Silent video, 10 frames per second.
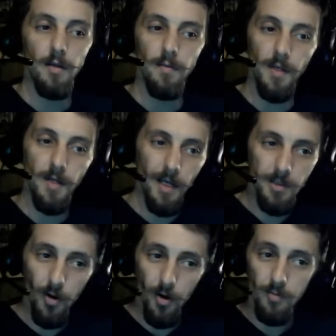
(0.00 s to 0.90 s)
The
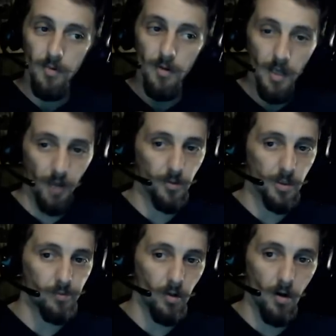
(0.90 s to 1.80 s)
next card,
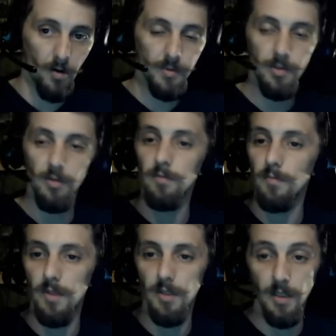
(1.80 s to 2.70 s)
Aethersphere Harvester,
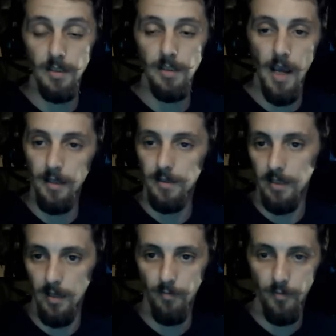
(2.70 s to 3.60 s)
the exact
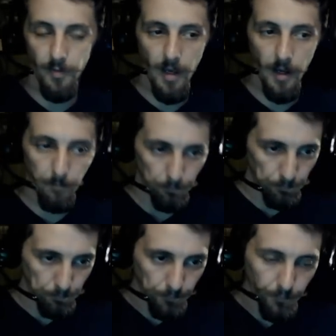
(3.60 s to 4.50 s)
same thing.
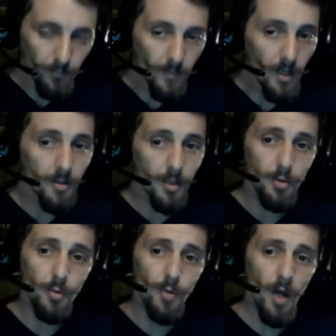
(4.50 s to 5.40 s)
Now,
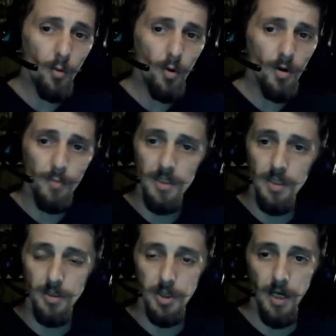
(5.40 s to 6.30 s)
you do not want to be
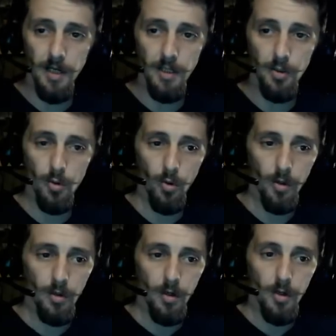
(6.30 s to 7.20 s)
enchanting
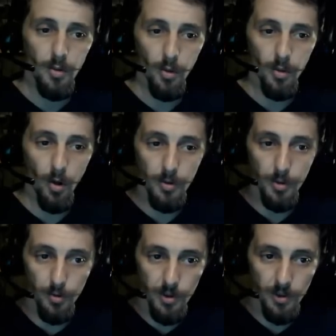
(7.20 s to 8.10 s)
your
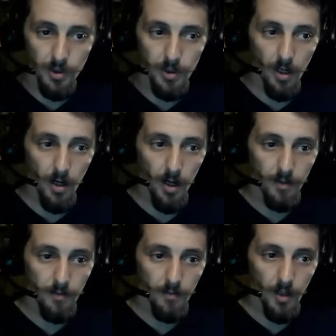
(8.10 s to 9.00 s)
cartouches
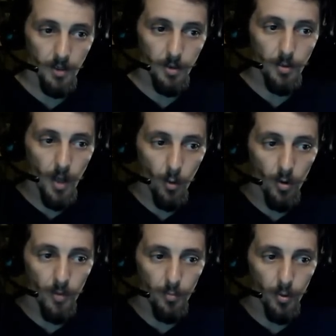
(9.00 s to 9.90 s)
on, you do not
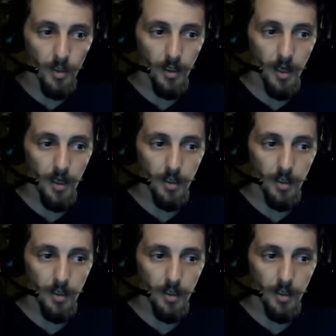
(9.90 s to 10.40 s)
want to be putting a